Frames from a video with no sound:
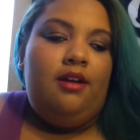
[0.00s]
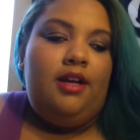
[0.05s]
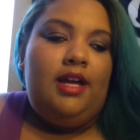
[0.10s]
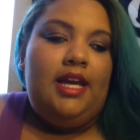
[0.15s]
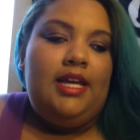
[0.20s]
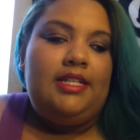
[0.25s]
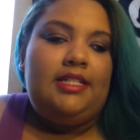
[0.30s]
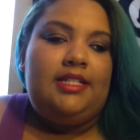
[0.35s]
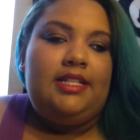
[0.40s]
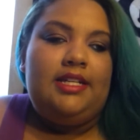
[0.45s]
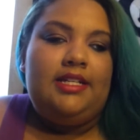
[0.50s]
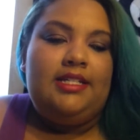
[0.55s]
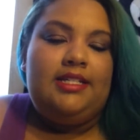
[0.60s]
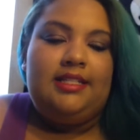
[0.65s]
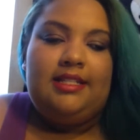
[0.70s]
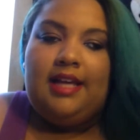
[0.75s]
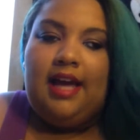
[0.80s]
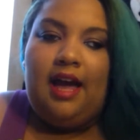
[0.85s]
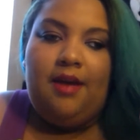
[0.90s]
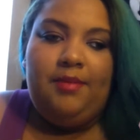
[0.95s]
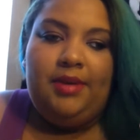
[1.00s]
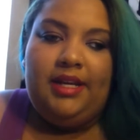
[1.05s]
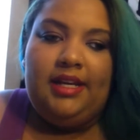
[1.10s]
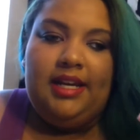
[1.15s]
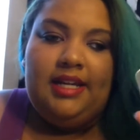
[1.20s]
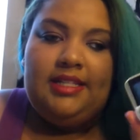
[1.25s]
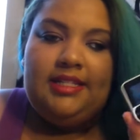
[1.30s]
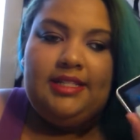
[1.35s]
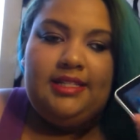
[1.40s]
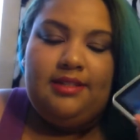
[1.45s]
it's just, I mean,
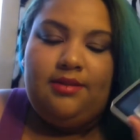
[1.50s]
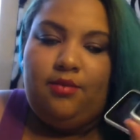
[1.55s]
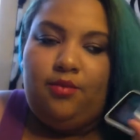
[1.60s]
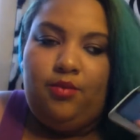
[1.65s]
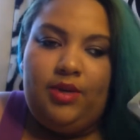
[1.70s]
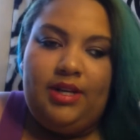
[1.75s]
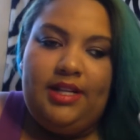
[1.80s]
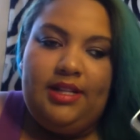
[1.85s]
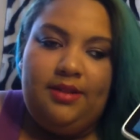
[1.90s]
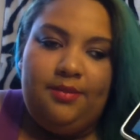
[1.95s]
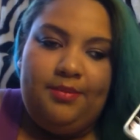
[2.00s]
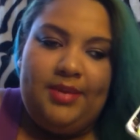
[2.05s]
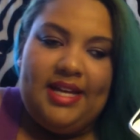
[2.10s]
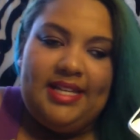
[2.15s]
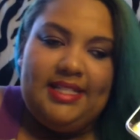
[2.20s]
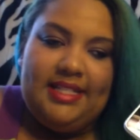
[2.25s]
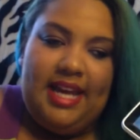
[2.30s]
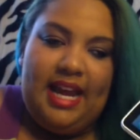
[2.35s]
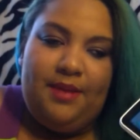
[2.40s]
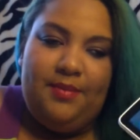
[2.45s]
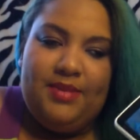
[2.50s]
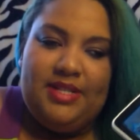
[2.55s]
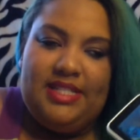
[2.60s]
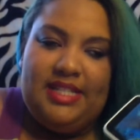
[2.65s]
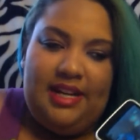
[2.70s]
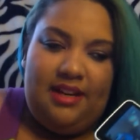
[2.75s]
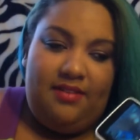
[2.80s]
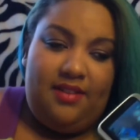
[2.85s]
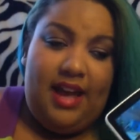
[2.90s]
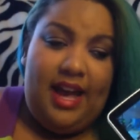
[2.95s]
it's one of the best cameras
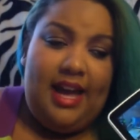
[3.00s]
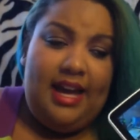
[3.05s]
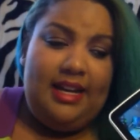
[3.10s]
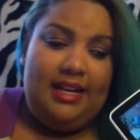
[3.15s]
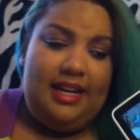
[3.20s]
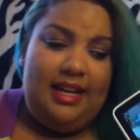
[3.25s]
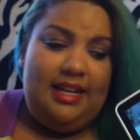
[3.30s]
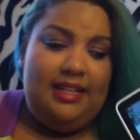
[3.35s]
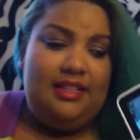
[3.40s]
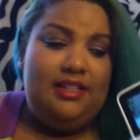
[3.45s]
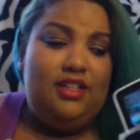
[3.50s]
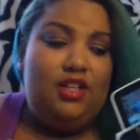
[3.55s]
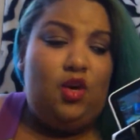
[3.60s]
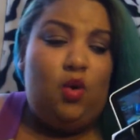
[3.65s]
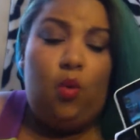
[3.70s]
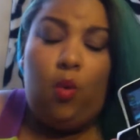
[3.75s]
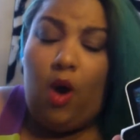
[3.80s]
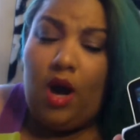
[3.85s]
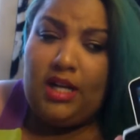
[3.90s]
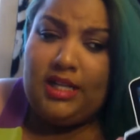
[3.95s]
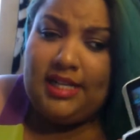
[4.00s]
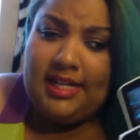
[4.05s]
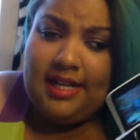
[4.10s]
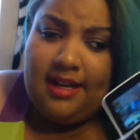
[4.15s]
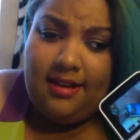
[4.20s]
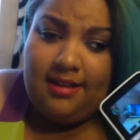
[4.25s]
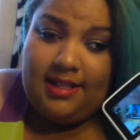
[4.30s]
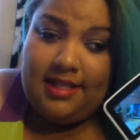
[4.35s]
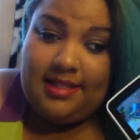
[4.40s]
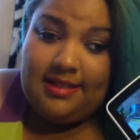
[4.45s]
that I've had, and the quality
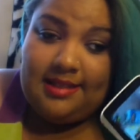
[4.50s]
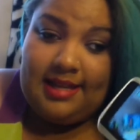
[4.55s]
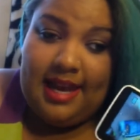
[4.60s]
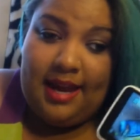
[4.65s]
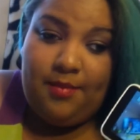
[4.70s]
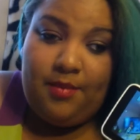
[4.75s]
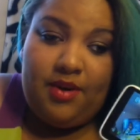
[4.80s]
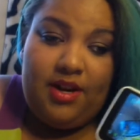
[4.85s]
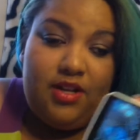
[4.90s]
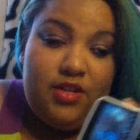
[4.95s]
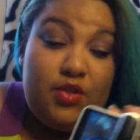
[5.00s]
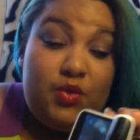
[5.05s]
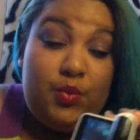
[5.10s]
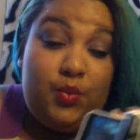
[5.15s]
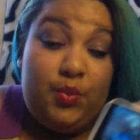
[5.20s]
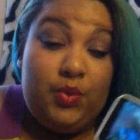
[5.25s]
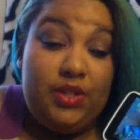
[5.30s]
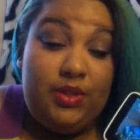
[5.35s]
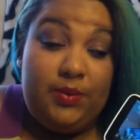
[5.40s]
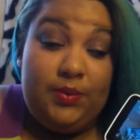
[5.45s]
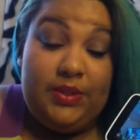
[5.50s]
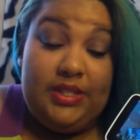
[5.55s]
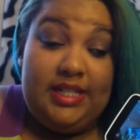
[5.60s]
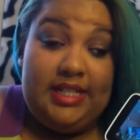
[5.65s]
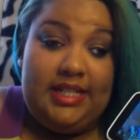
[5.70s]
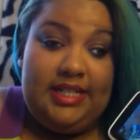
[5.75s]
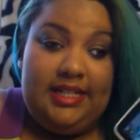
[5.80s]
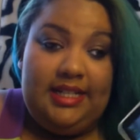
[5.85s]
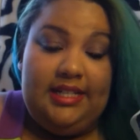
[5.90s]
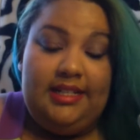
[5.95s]
on this camera is really, really
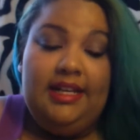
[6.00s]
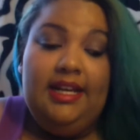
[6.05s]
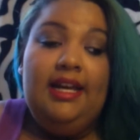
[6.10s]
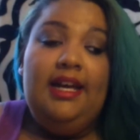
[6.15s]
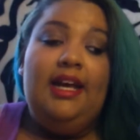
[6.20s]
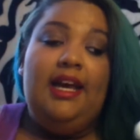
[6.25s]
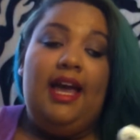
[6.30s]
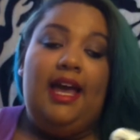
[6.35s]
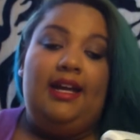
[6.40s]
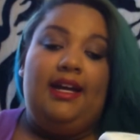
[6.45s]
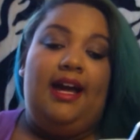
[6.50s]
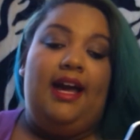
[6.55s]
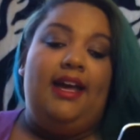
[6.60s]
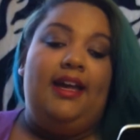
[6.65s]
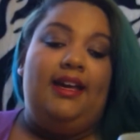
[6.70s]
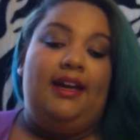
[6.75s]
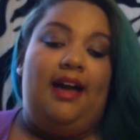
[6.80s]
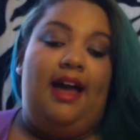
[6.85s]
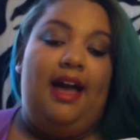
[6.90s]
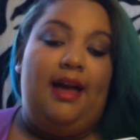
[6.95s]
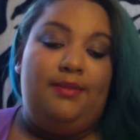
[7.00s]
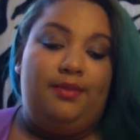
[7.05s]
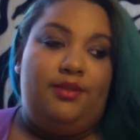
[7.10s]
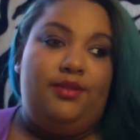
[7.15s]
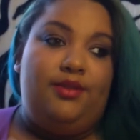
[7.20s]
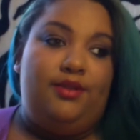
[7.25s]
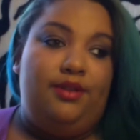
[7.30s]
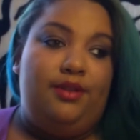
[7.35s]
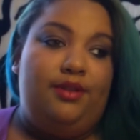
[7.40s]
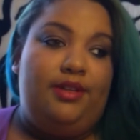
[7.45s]
good, and I
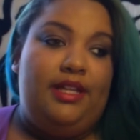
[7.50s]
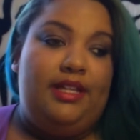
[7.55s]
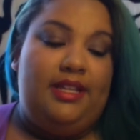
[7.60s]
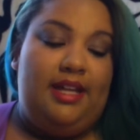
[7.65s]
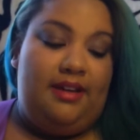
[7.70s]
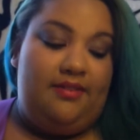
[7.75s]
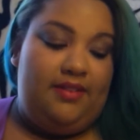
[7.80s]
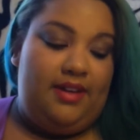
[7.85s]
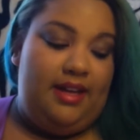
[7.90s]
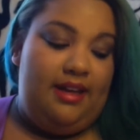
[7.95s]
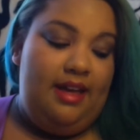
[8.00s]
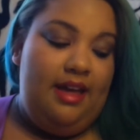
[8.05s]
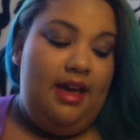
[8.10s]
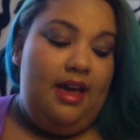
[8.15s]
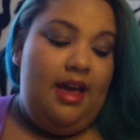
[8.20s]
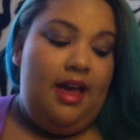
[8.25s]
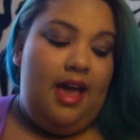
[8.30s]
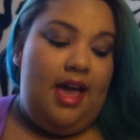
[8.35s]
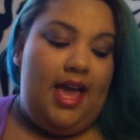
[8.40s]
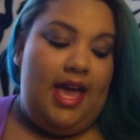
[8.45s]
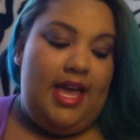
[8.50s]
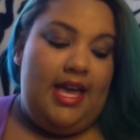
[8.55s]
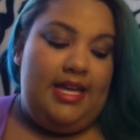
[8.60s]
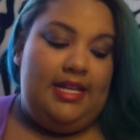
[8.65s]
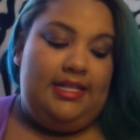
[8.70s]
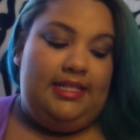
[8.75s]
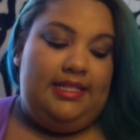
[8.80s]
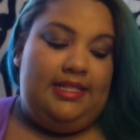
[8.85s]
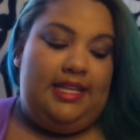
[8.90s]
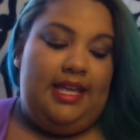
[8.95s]
absolutely love it.
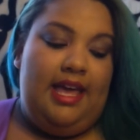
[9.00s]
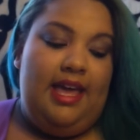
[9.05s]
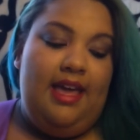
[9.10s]
And